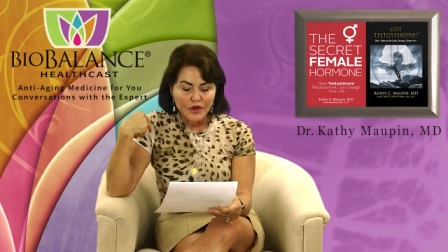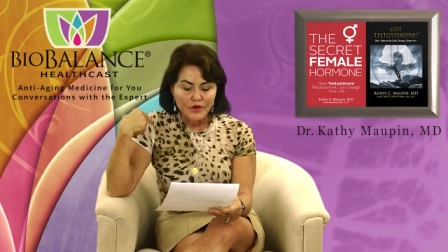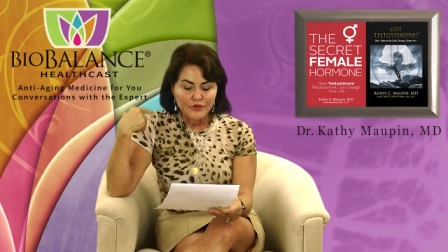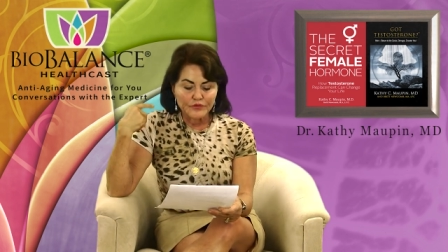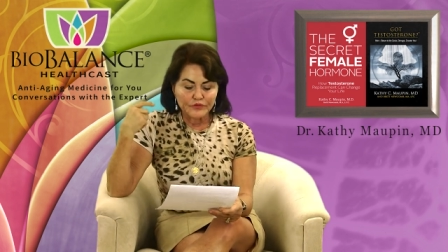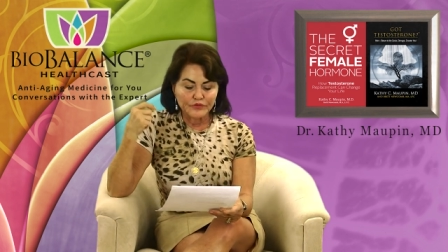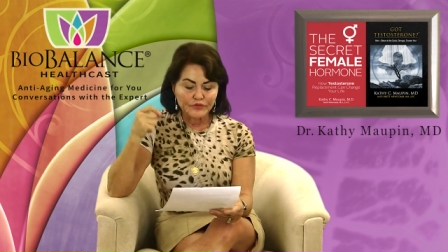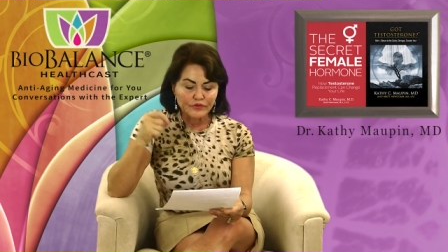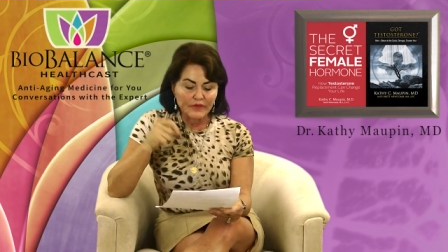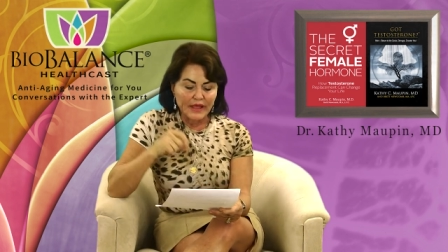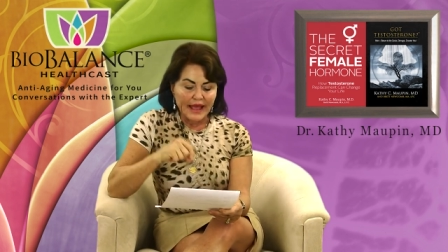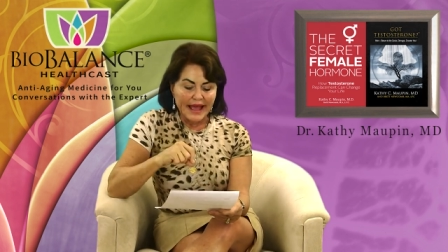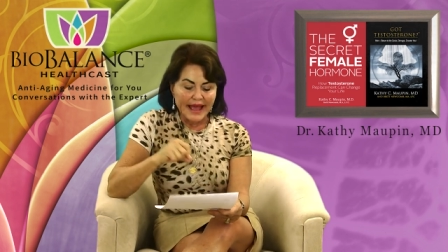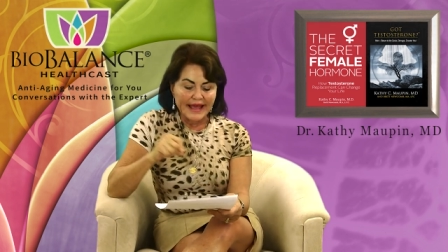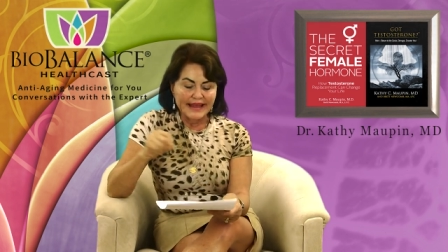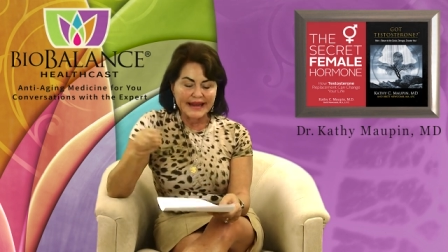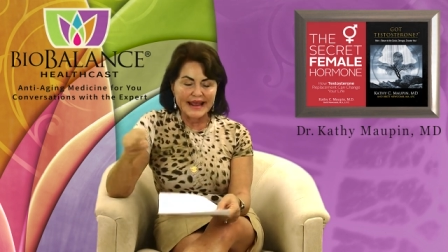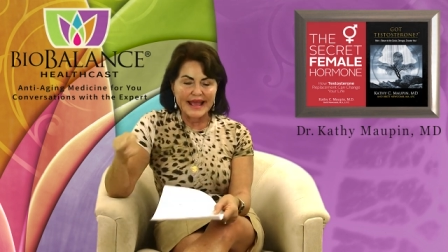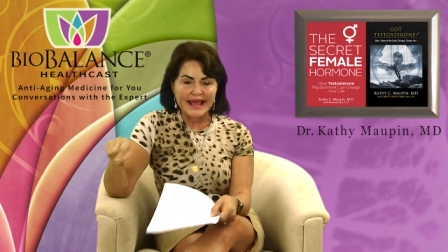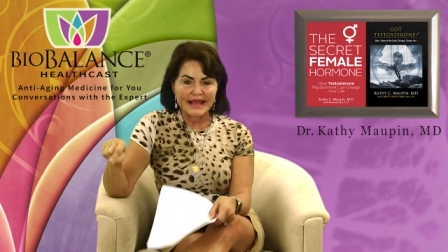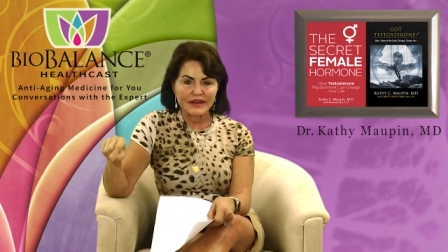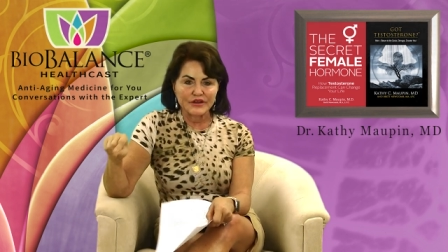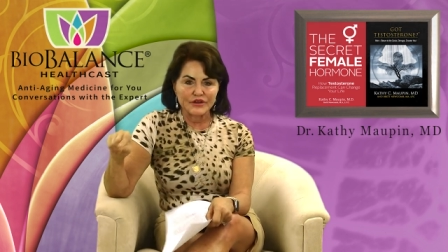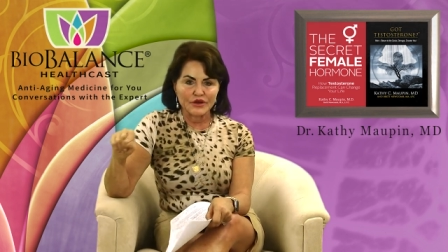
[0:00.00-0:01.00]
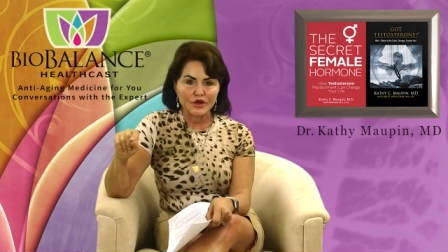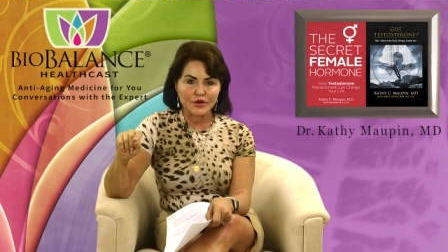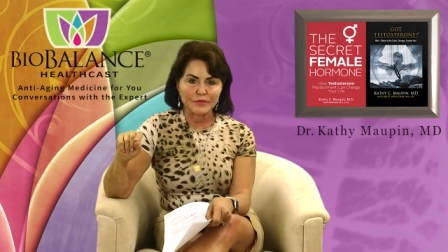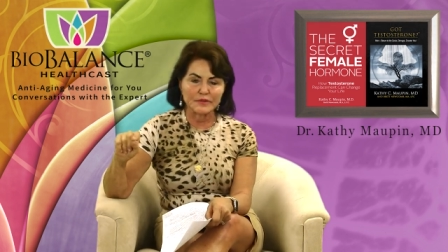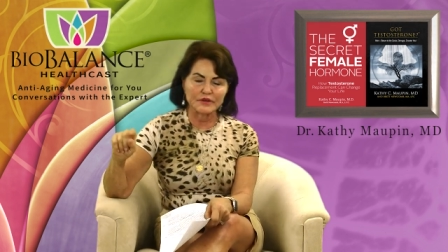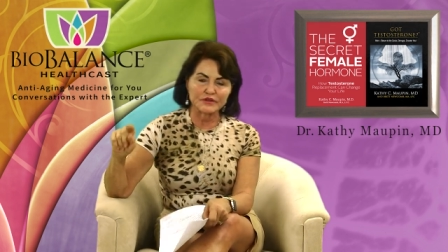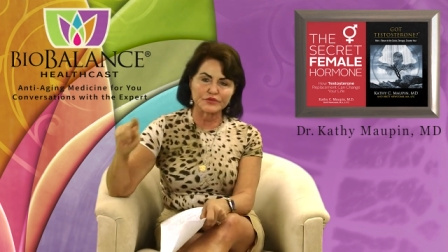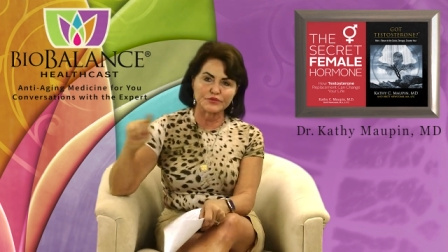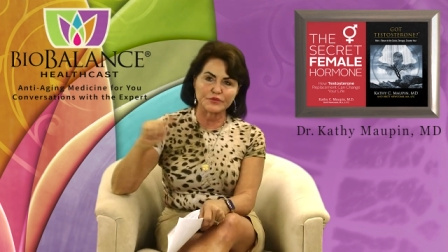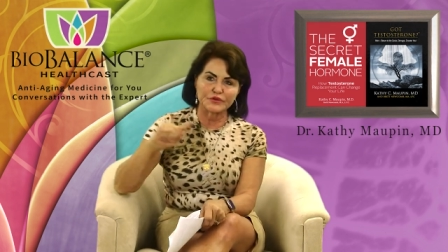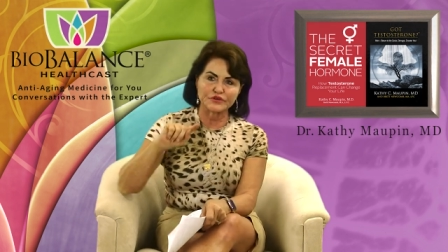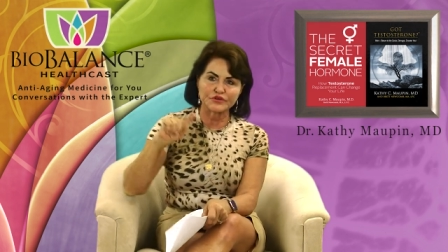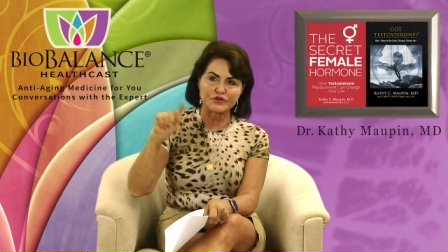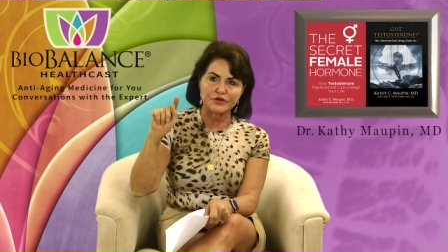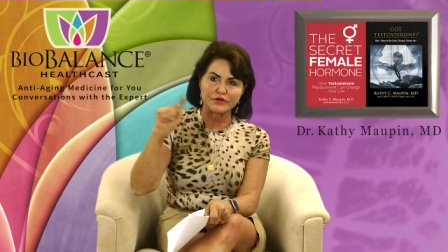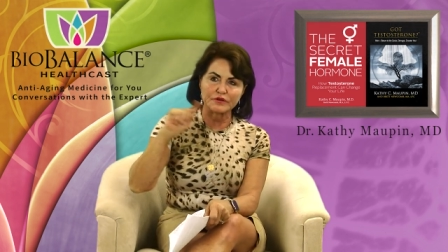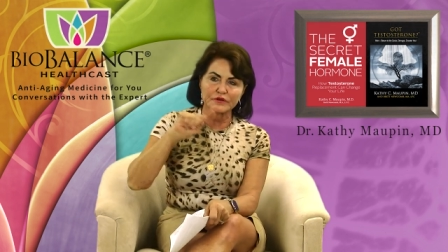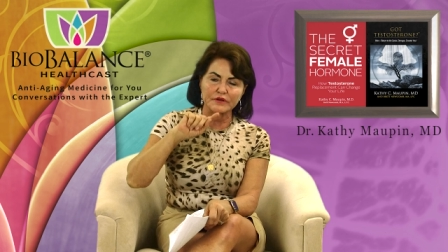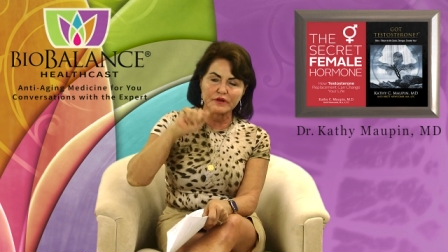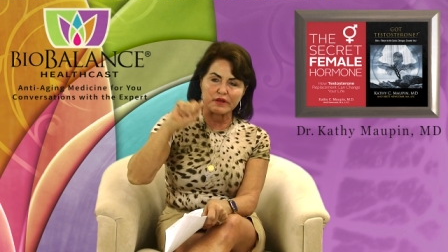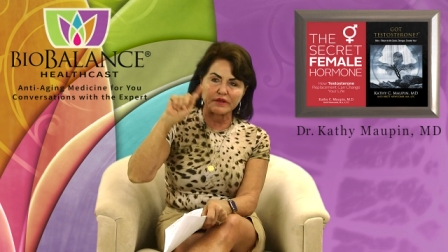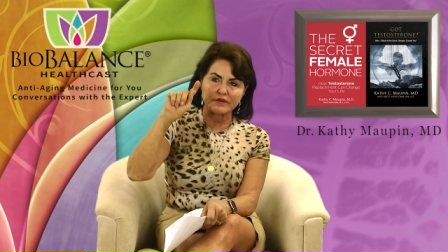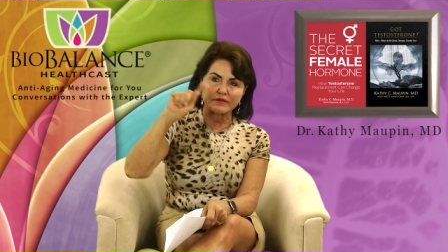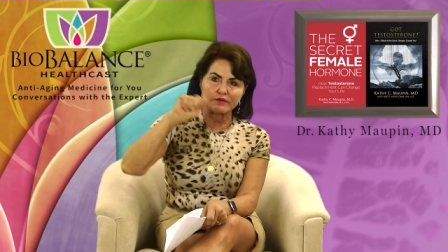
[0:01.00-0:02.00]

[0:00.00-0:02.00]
Flat adenomas, which are,